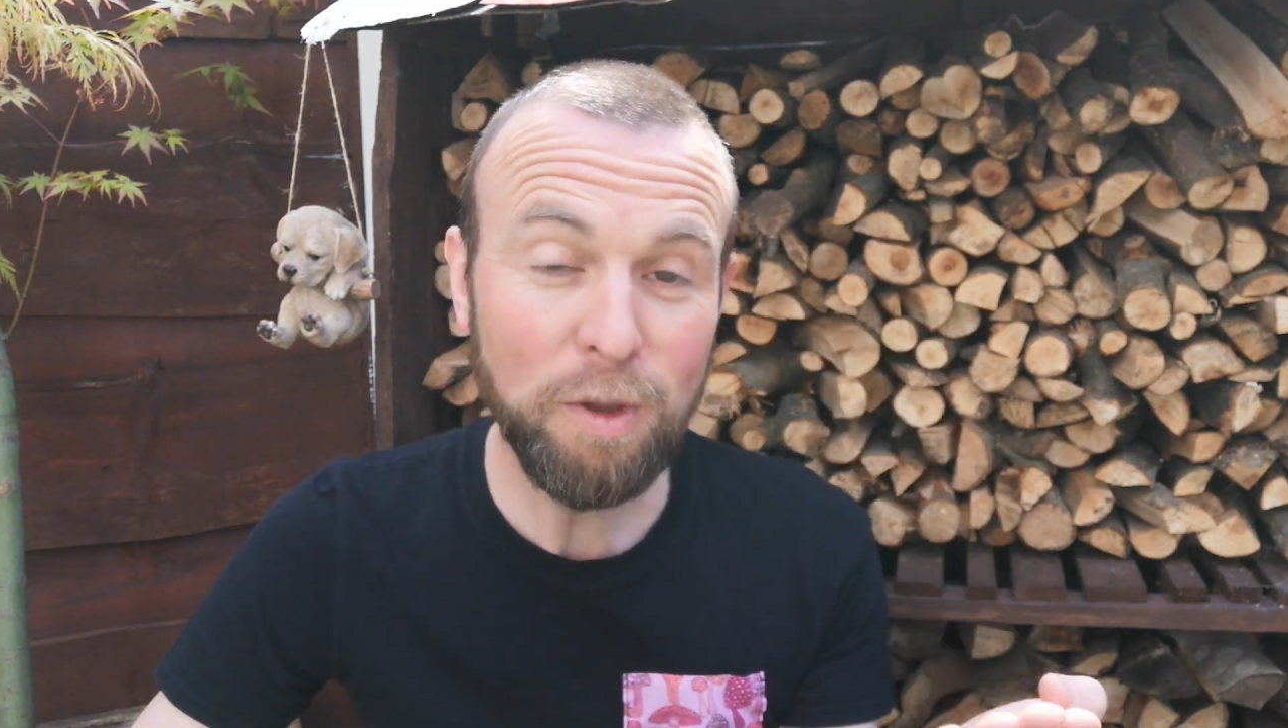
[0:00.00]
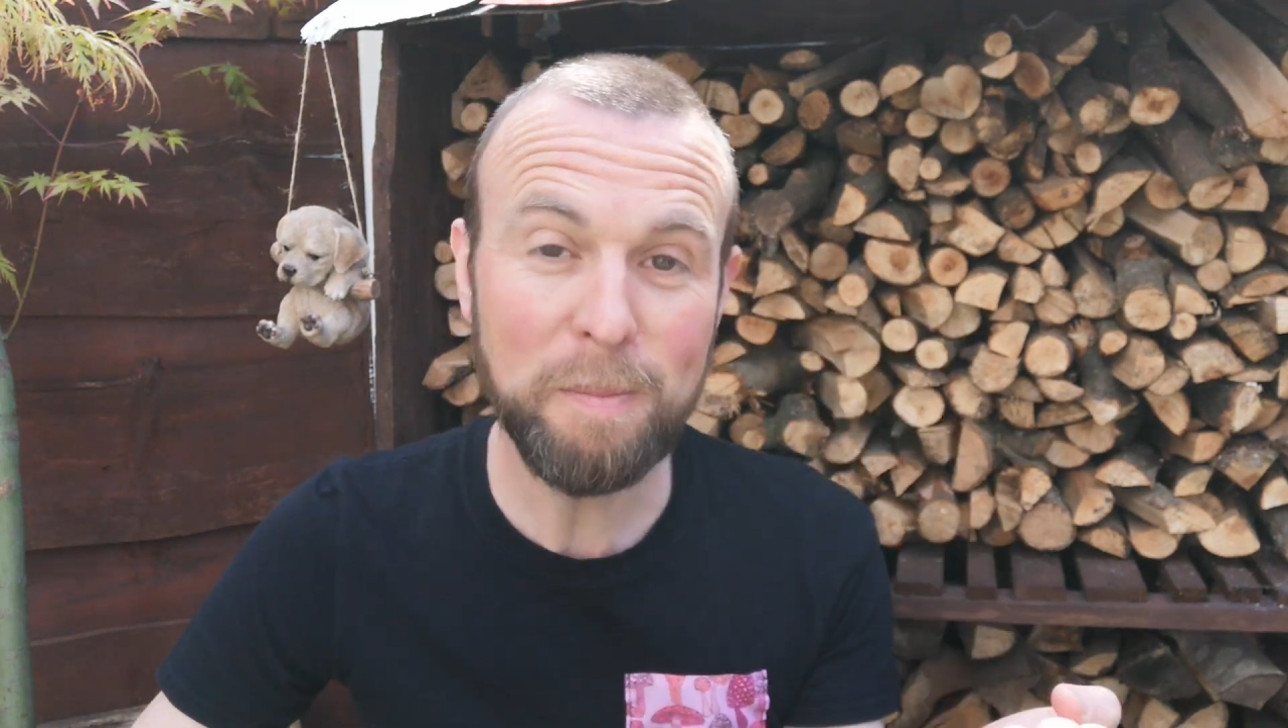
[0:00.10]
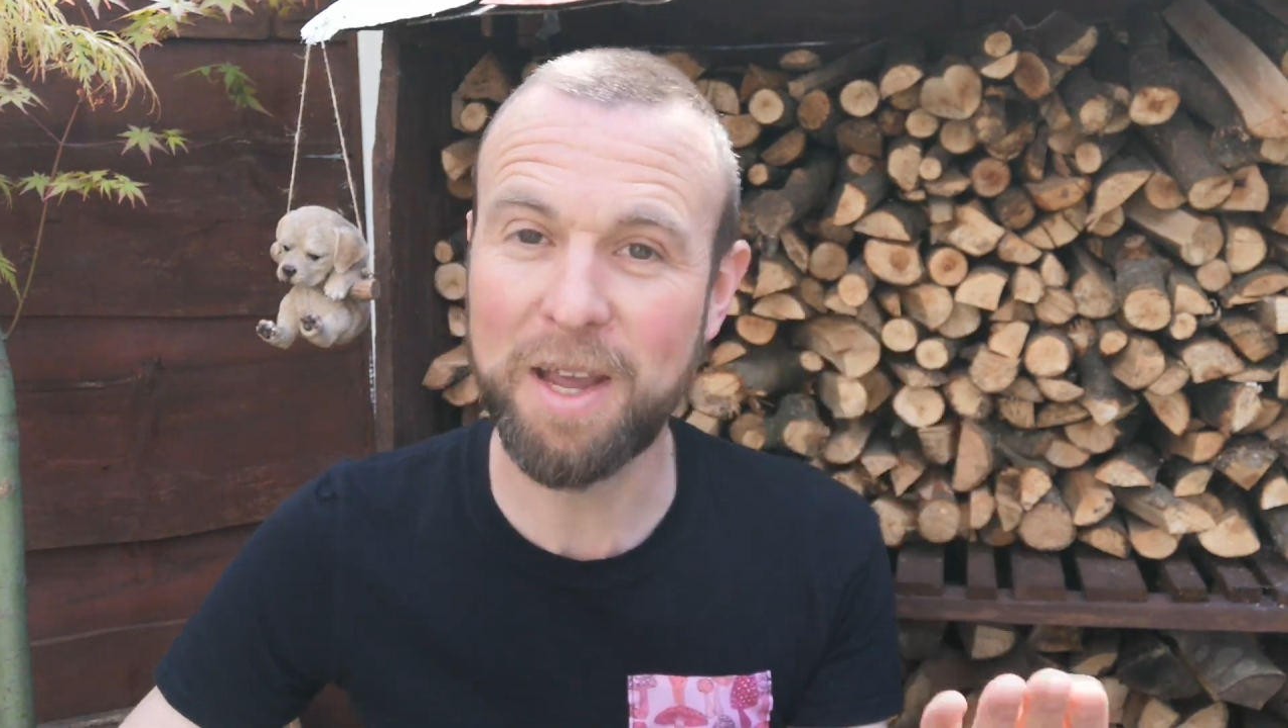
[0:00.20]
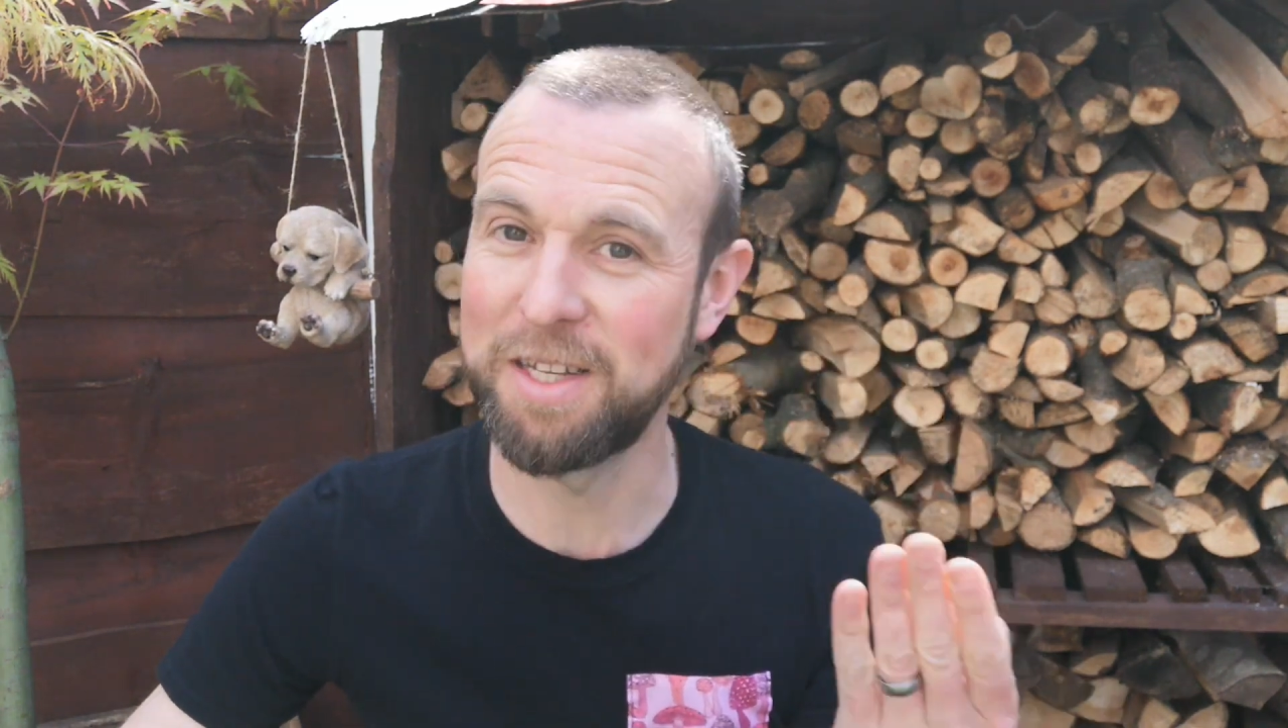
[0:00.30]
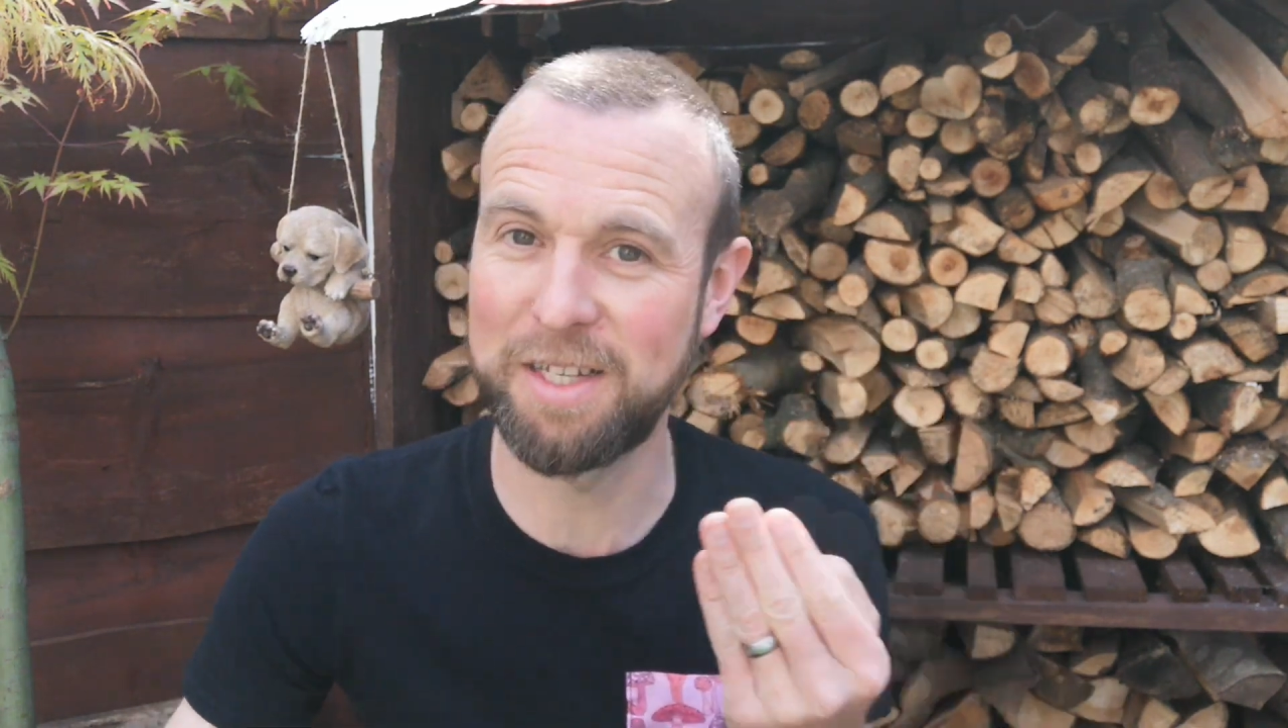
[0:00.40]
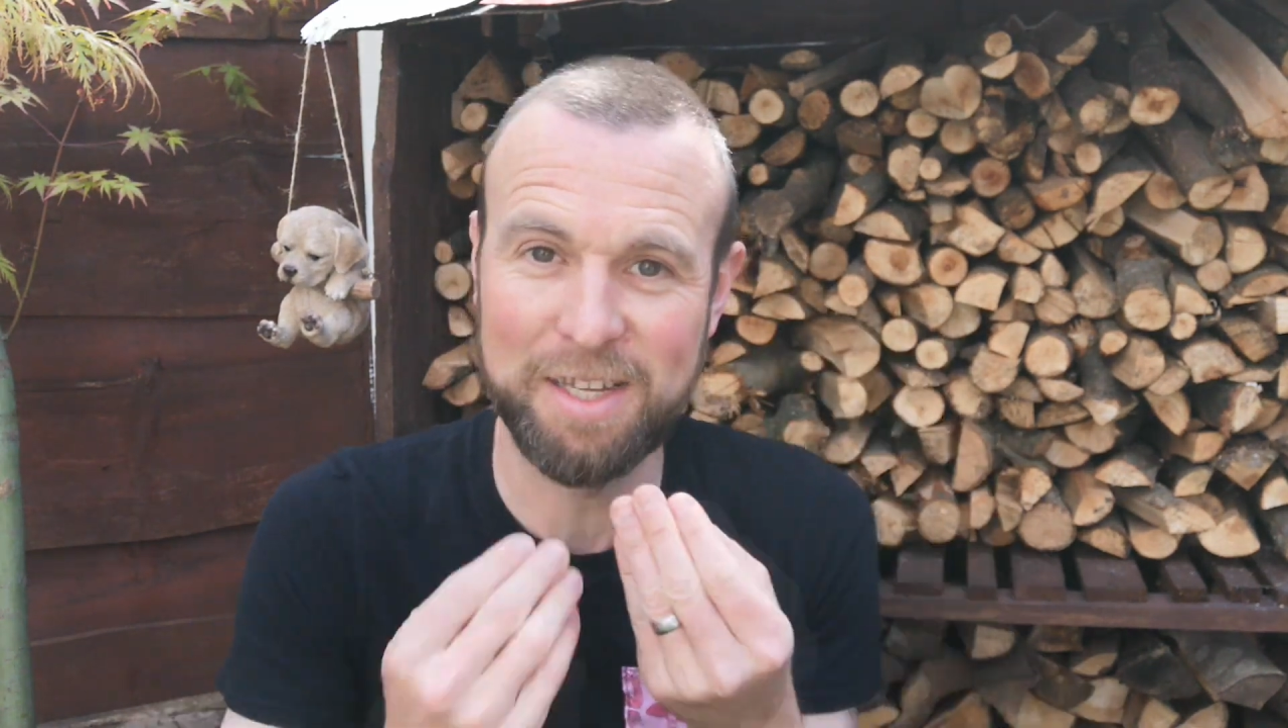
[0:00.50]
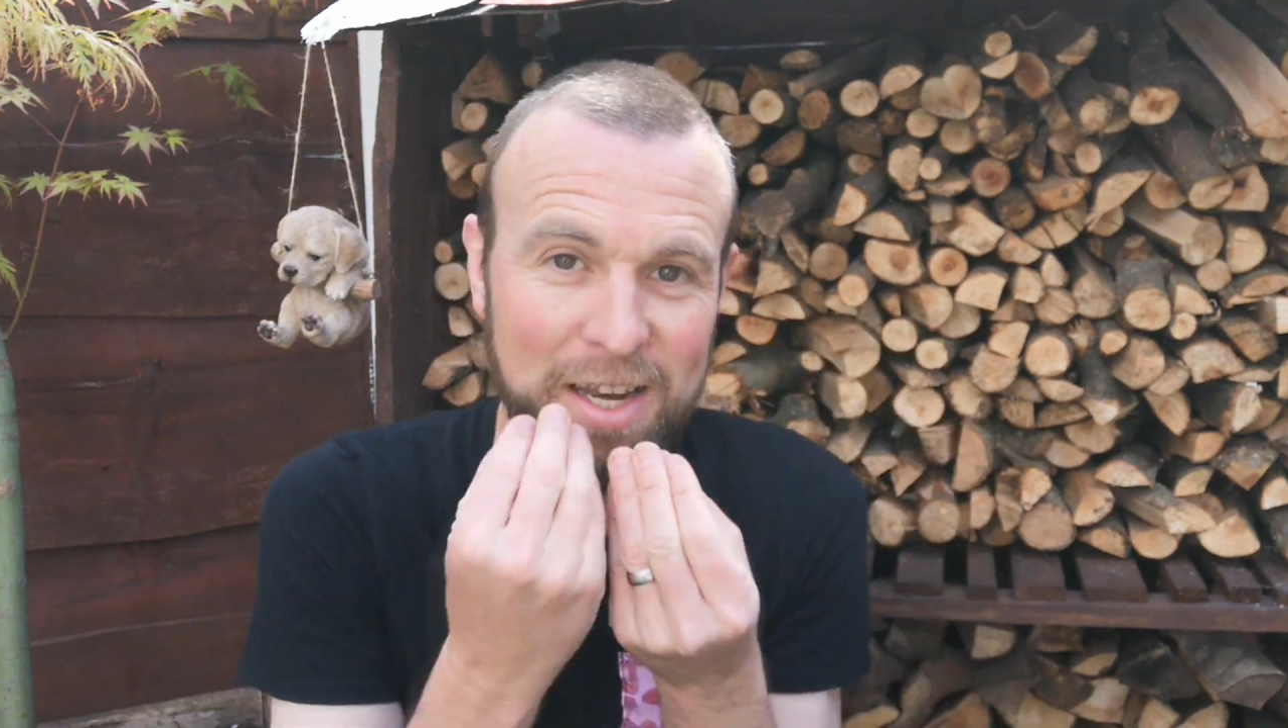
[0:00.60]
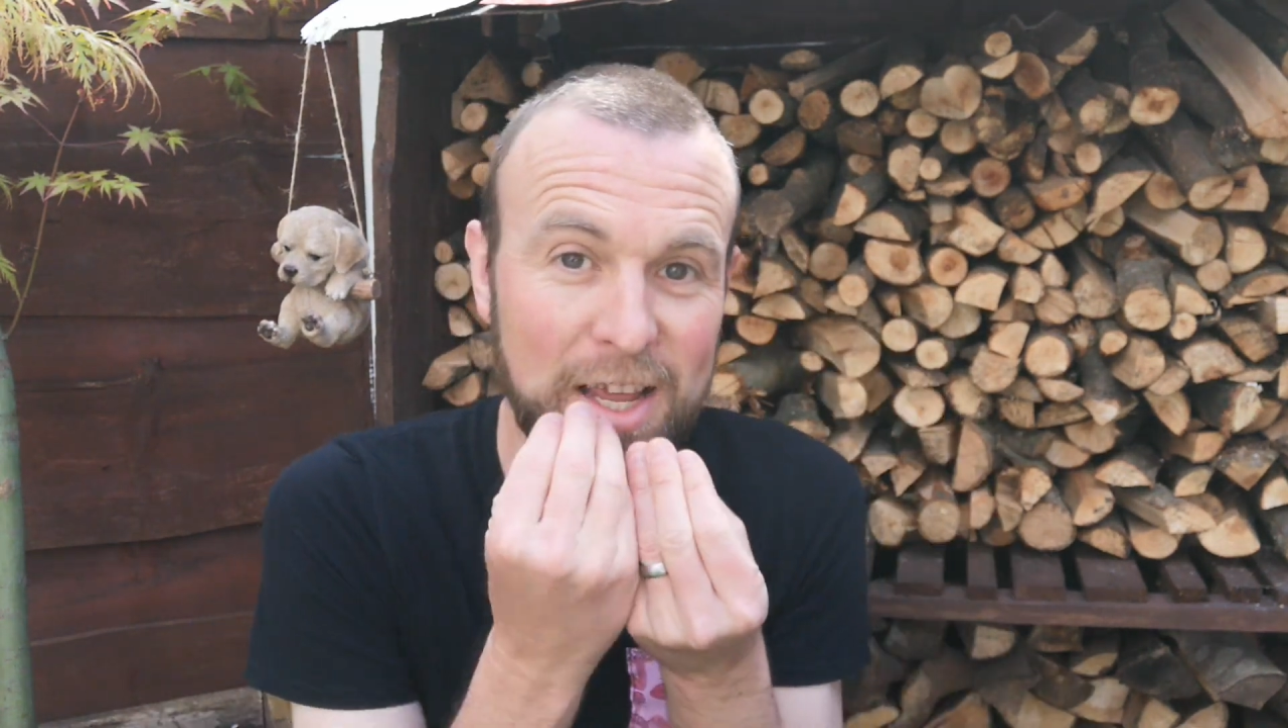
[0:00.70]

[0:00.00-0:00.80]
you because it's a